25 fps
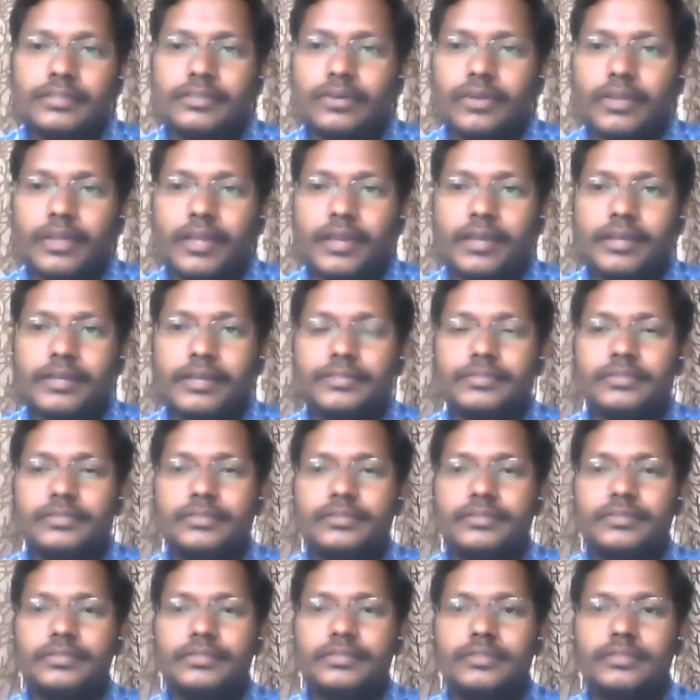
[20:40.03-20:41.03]
okay
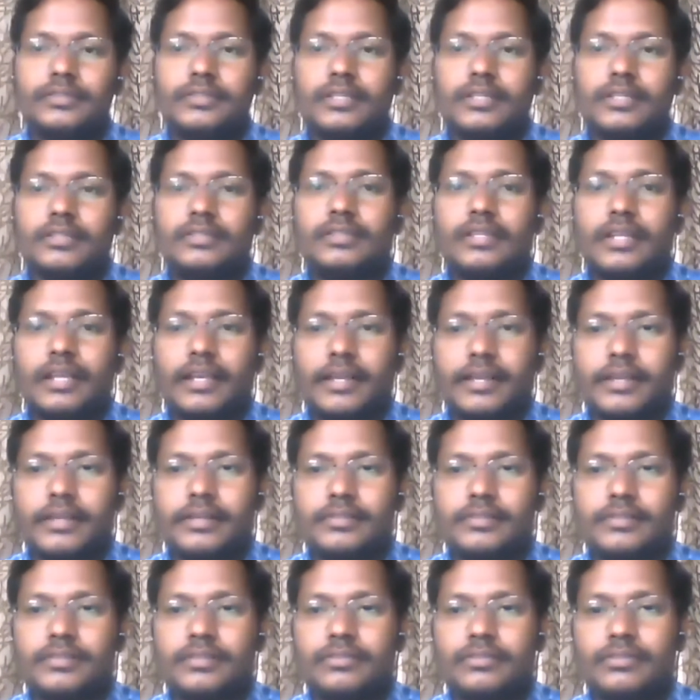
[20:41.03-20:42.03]
test
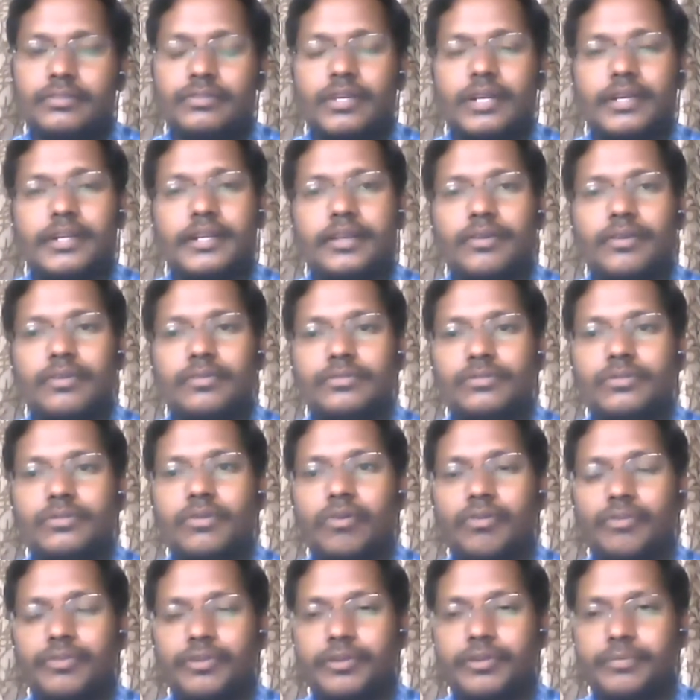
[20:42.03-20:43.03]
takers, so that can also
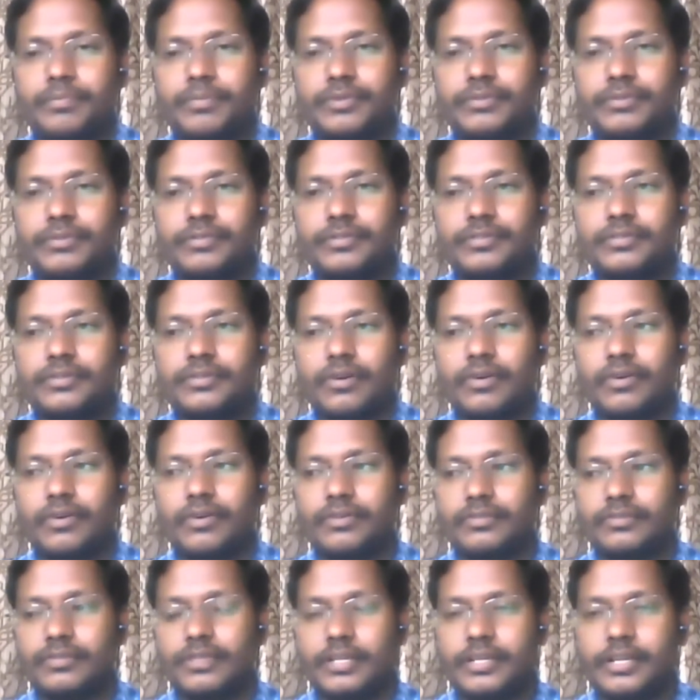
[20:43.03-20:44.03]
contribute, or
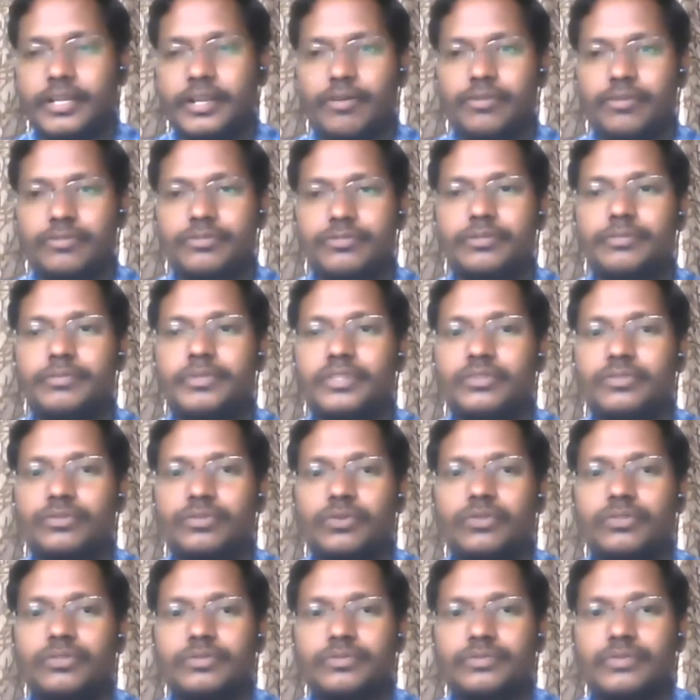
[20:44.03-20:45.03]
that can also be the
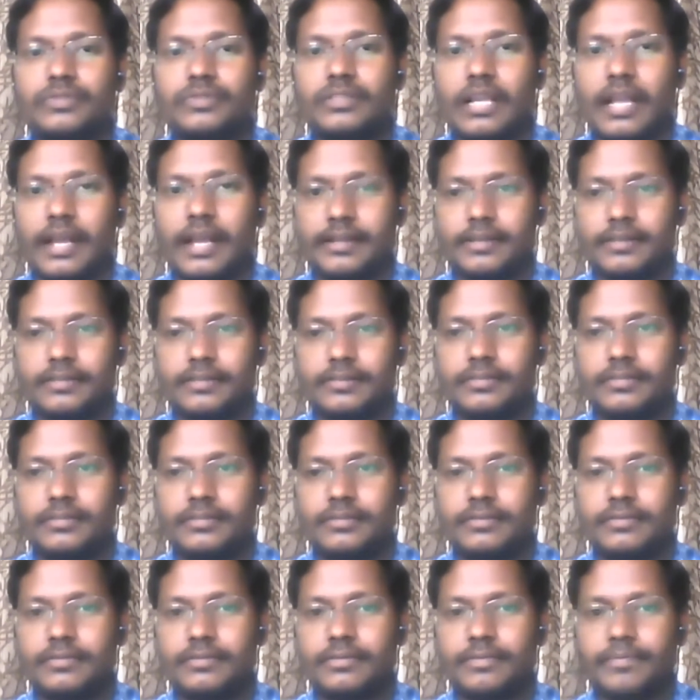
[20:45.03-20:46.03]
source for
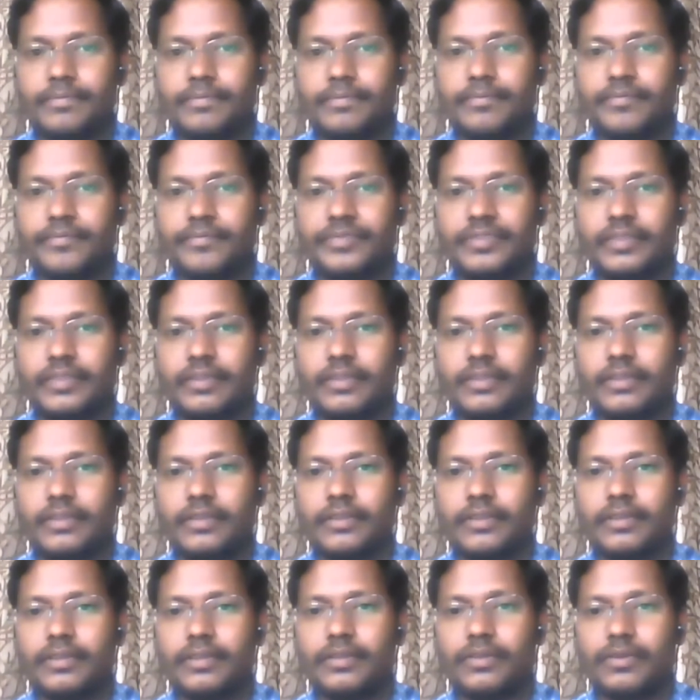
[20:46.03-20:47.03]
errors.
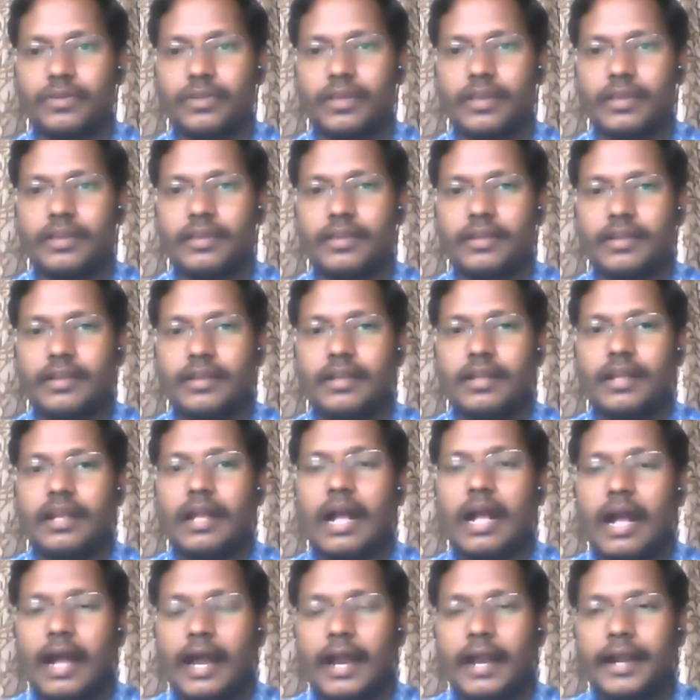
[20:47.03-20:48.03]
Okay,
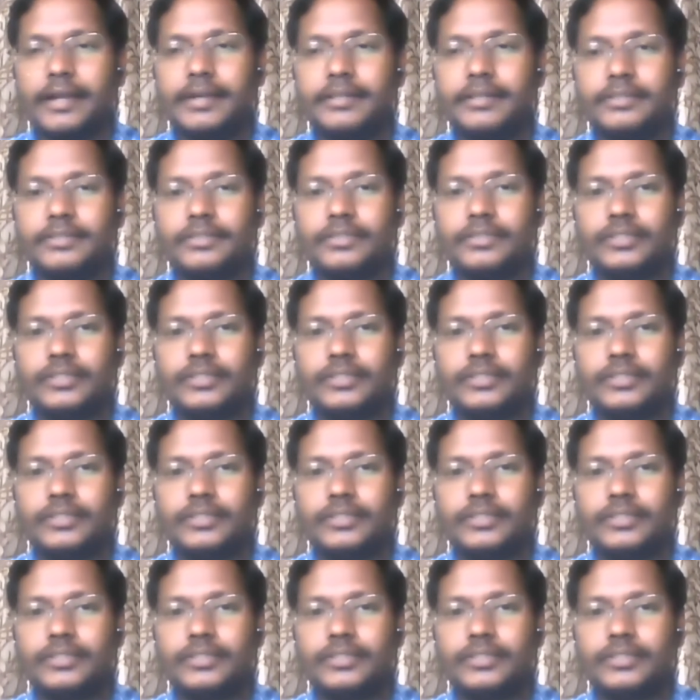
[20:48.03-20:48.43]
and